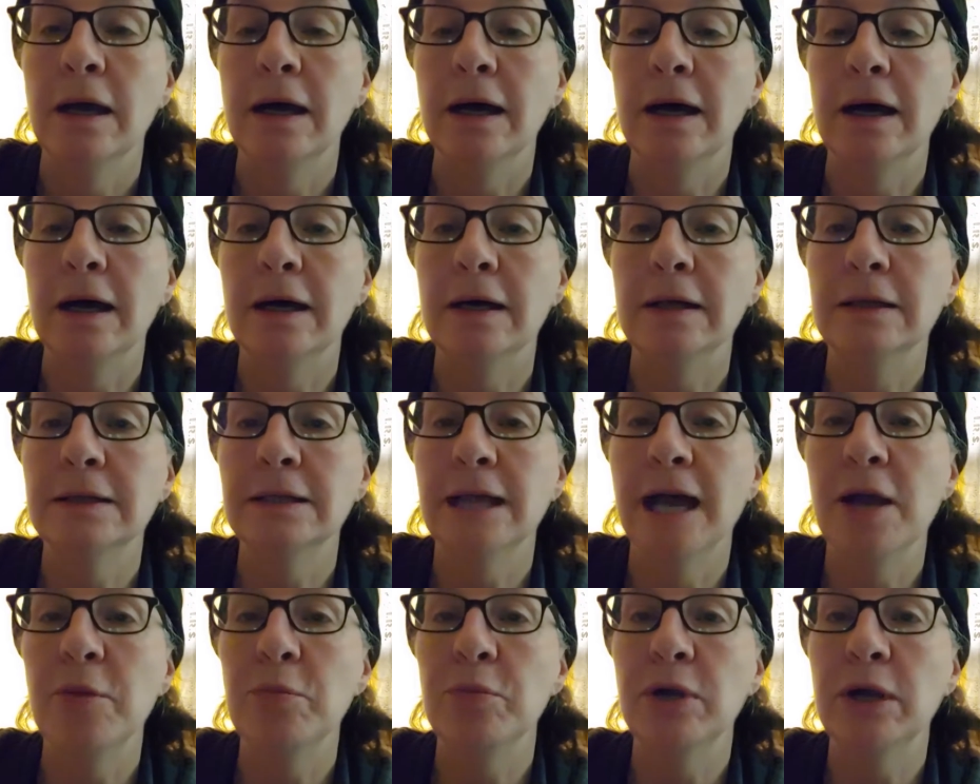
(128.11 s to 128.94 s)

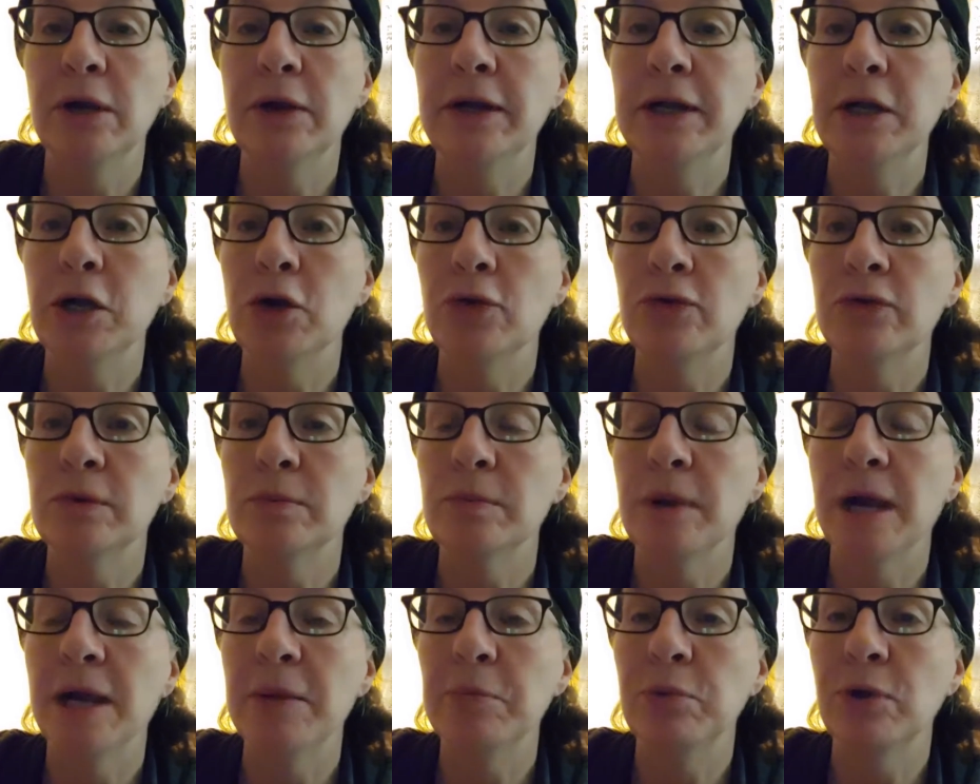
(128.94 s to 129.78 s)
library over
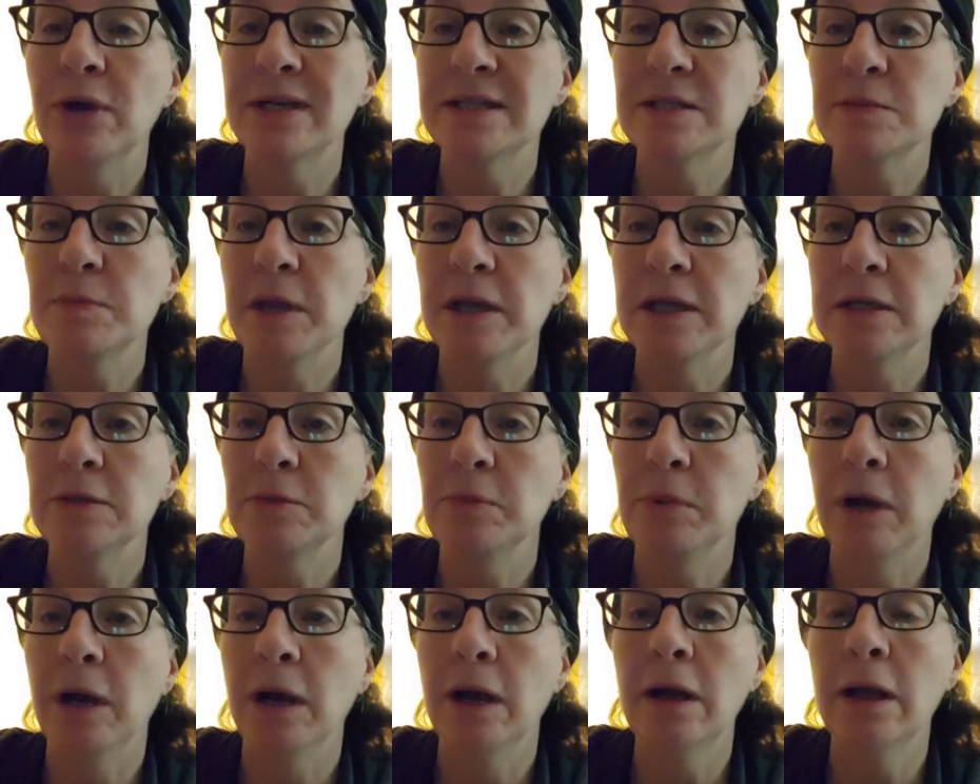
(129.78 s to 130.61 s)
by
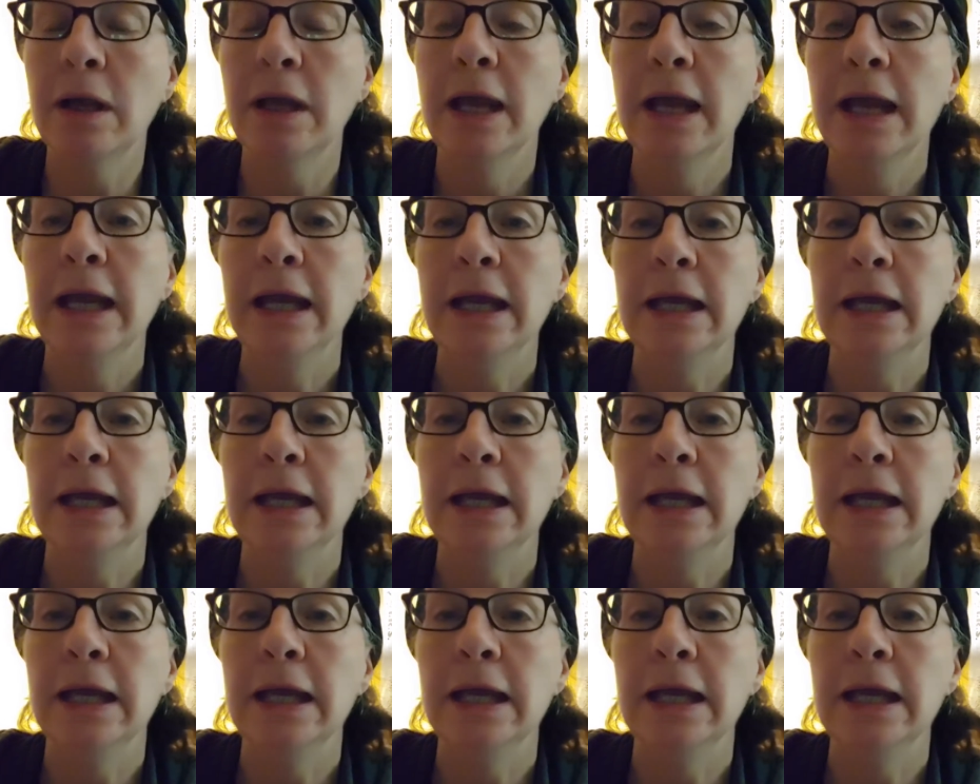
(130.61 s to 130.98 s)
Prospect Park,